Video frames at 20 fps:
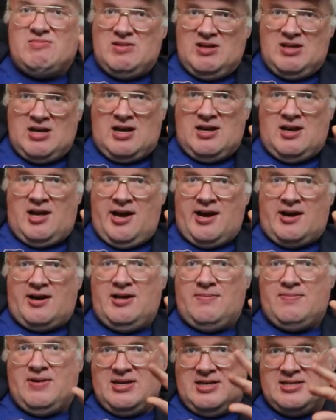not
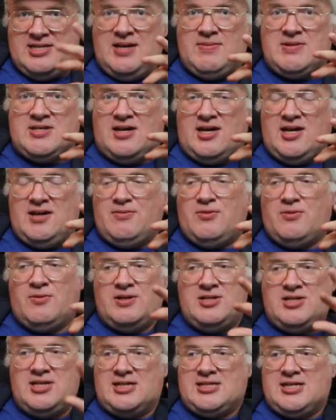likely, but at the same time,
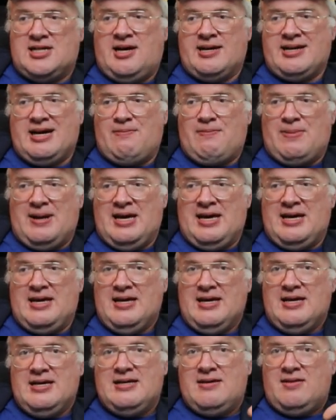once you get to knockout play,